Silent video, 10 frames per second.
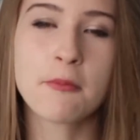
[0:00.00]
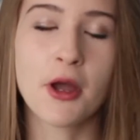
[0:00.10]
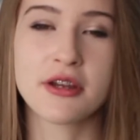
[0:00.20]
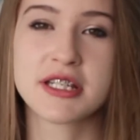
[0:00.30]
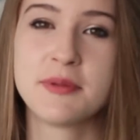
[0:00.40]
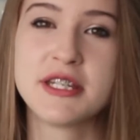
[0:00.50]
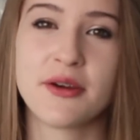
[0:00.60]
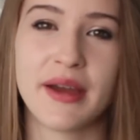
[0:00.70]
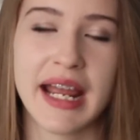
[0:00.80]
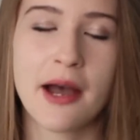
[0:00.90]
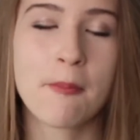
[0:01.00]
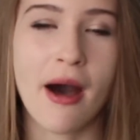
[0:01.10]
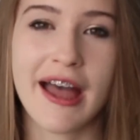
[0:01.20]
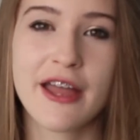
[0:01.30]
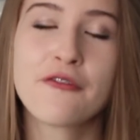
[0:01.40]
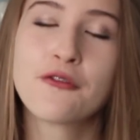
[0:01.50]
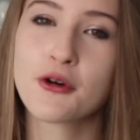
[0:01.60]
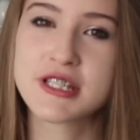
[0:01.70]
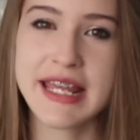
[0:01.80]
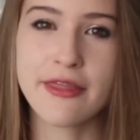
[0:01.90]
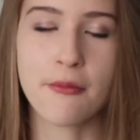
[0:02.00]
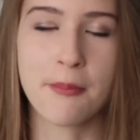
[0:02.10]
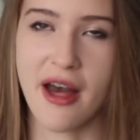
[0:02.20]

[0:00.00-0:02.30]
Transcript: I'm going to be doing my 14th